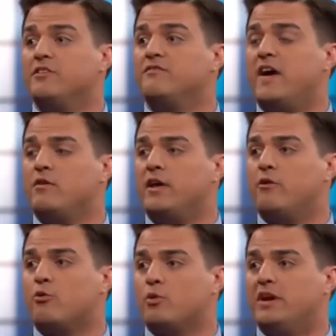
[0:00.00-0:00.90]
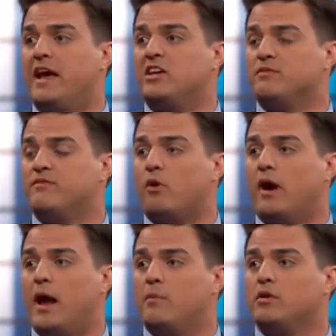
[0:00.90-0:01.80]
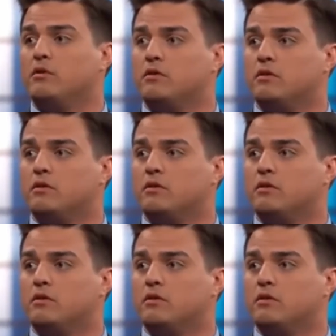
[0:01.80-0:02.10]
found out 3 days before it happened.